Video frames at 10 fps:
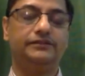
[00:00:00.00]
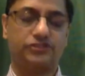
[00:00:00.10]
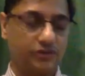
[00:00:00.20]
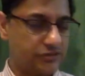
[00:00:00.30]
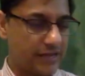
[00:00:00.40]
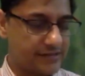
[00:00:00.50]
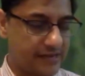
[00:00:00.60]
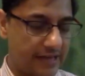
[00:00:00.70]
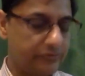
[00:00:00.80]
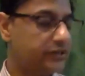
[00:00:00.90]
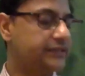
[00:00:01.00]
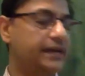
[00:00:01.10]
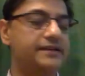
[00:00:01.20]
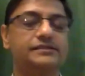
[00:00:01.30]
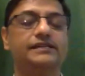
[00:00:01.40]
It's not as elaborate
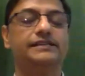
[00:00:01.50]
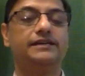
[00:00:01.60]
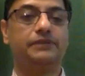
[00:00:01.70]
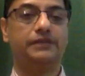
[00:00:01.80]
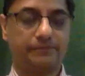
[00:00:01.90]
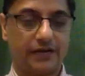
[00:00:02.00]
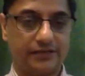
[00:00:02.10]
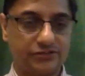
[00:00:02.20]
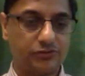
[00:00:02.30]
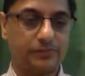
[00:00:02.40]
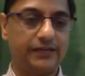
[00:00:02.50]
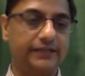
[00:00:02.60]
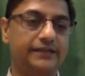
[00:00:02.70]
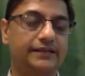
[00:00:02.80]
as in India, but pan supari and a